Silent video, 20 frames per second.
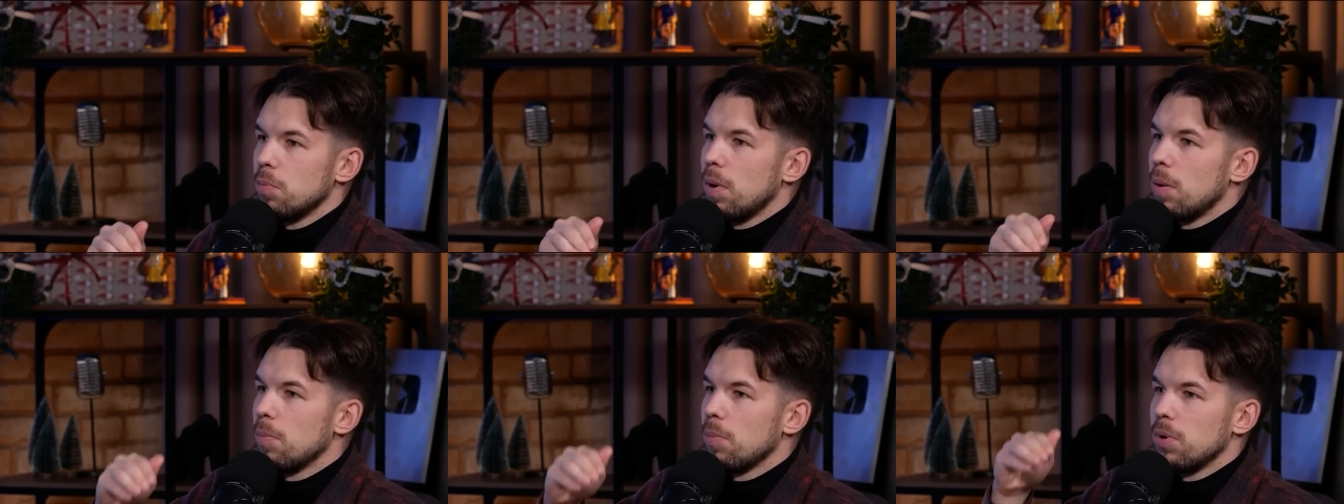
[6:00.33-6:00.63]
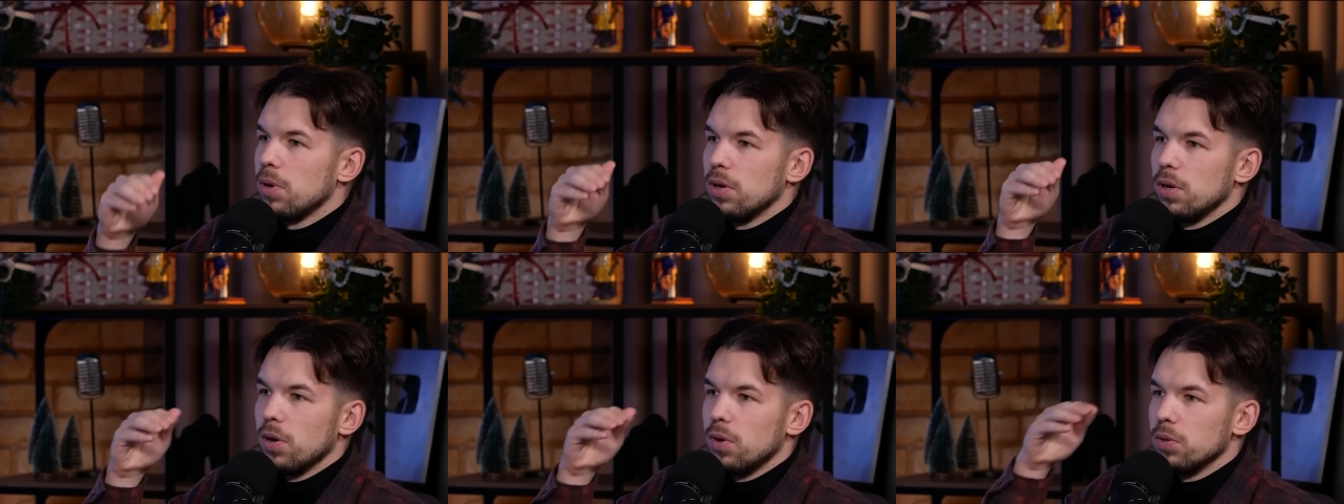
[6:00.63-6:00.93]

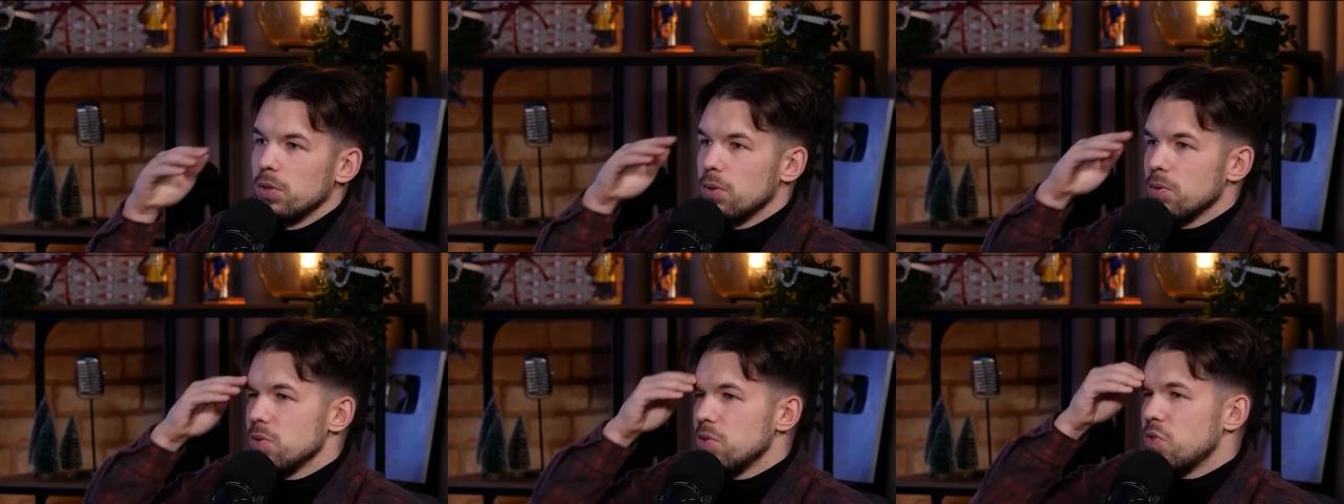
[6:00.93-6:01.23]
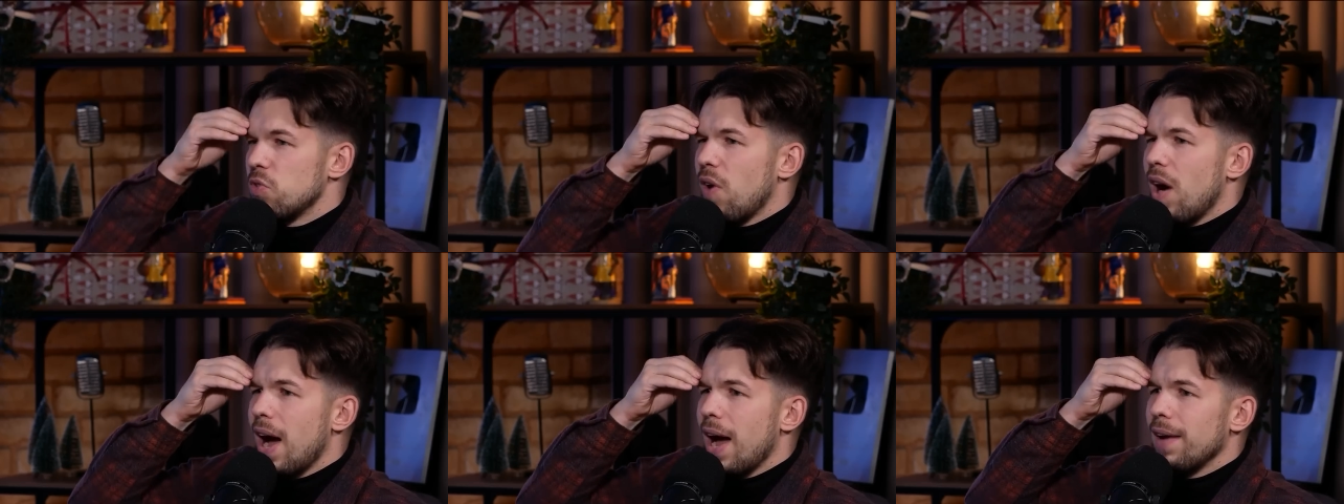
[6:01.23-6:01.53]
remember, those
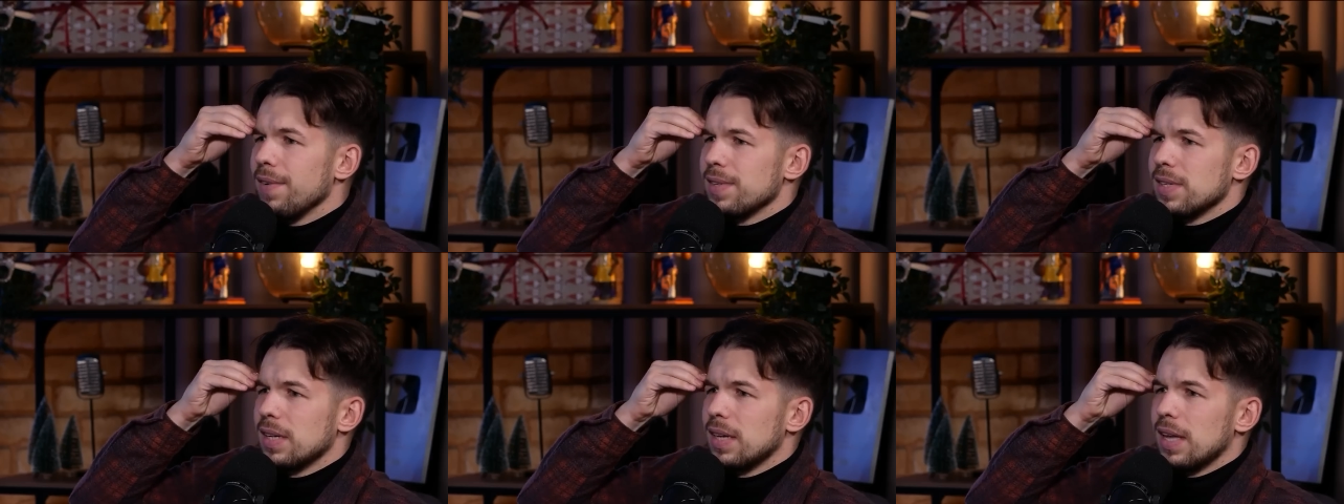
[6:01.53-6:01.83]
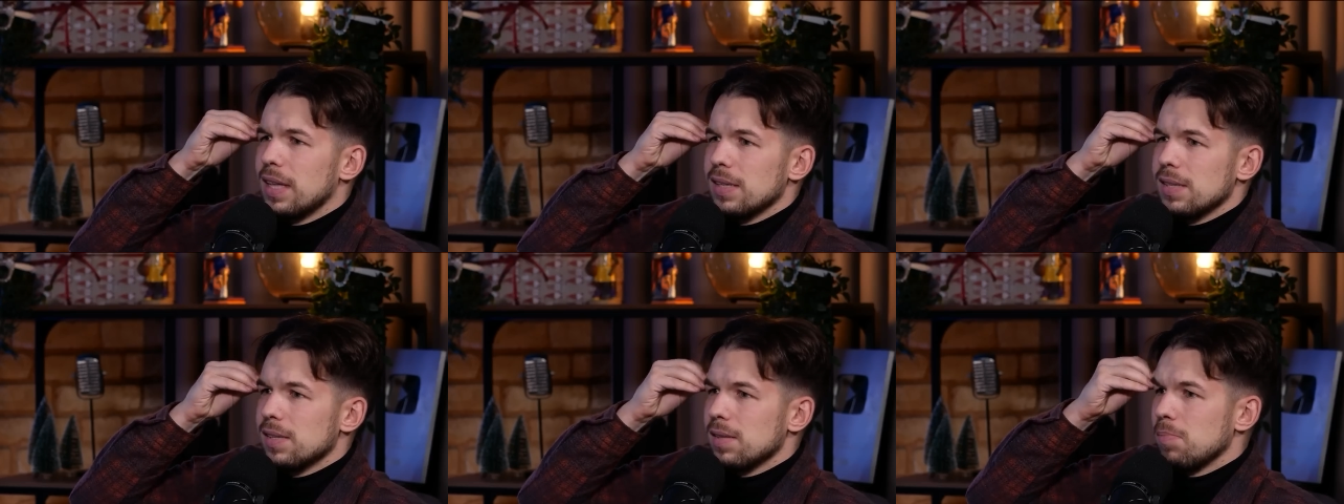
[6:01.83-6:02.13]
drives
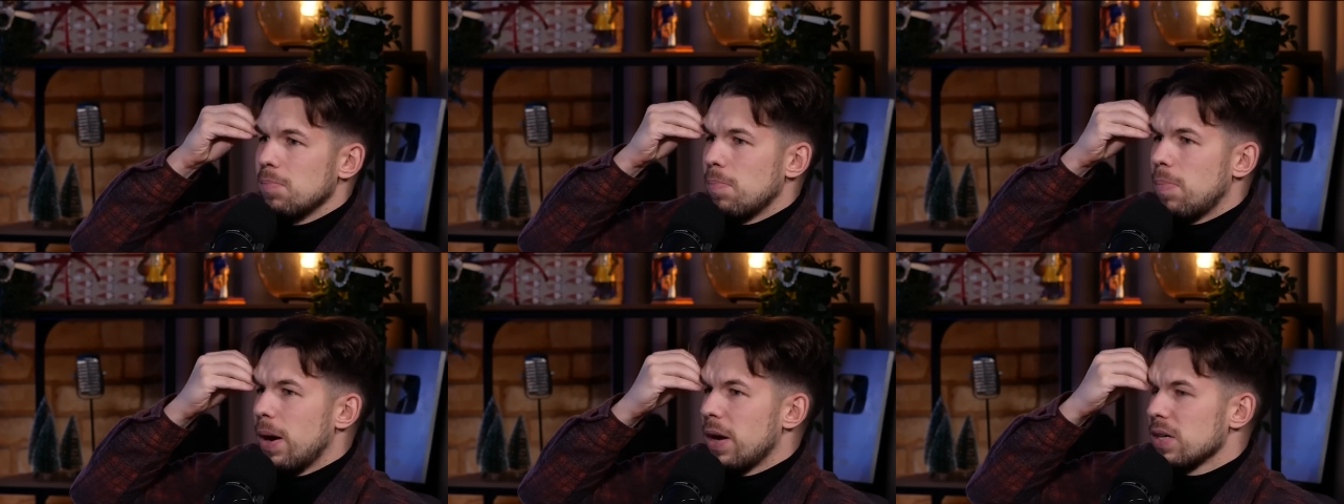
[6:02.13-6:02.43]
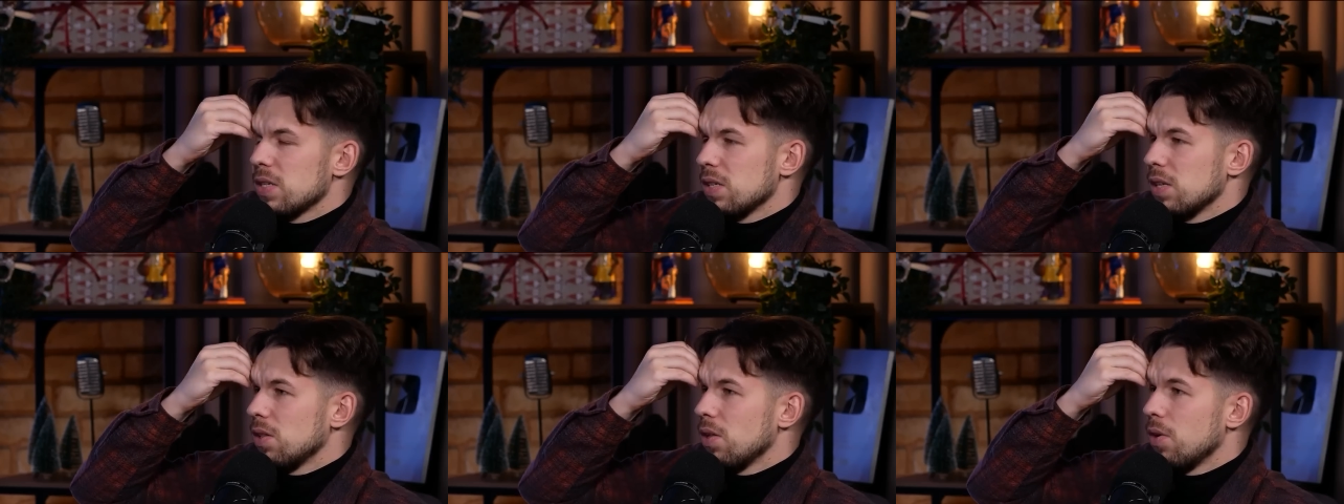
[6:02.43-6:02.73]
against
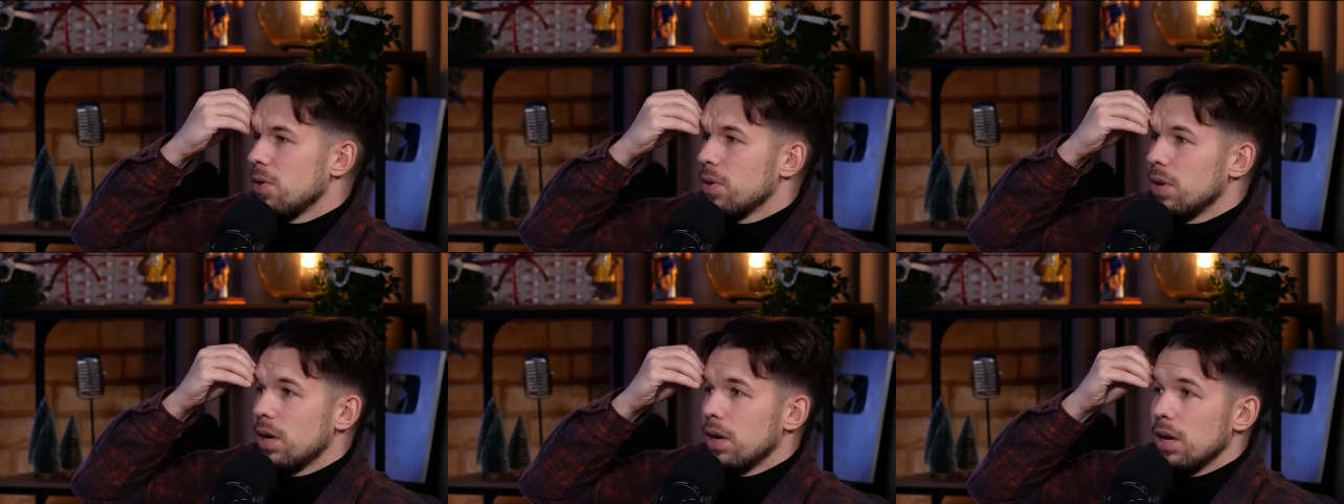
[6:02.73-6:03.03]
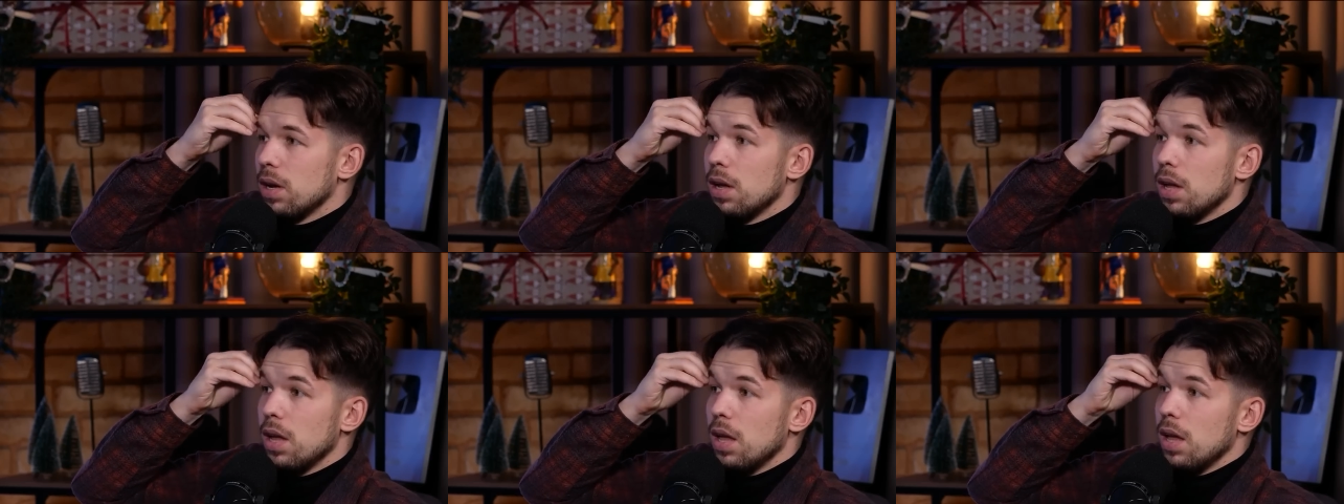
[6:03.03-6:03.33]

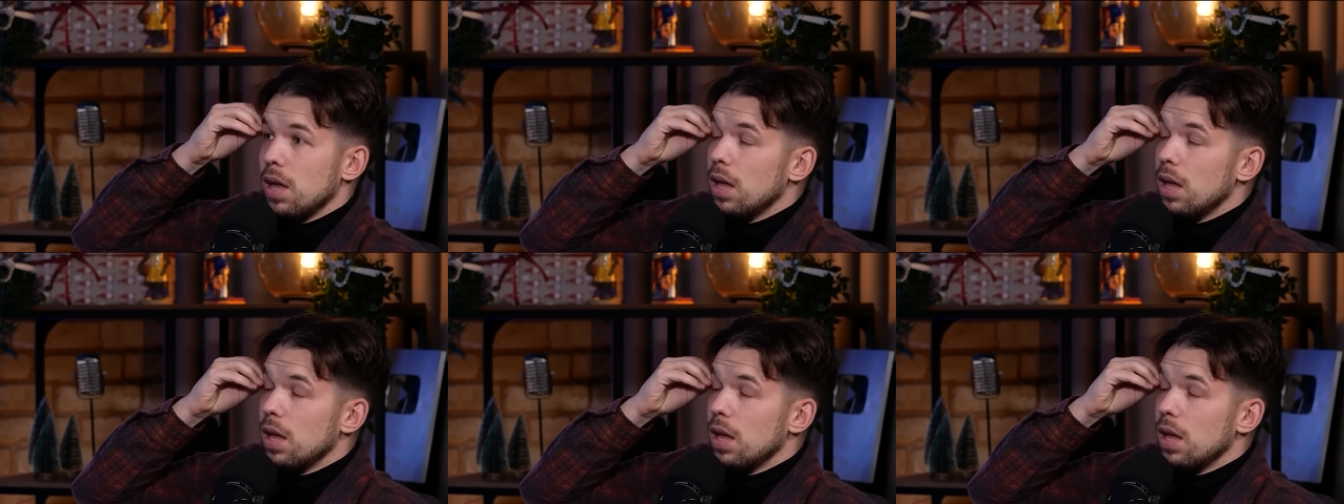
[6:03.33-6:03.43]
Barcelona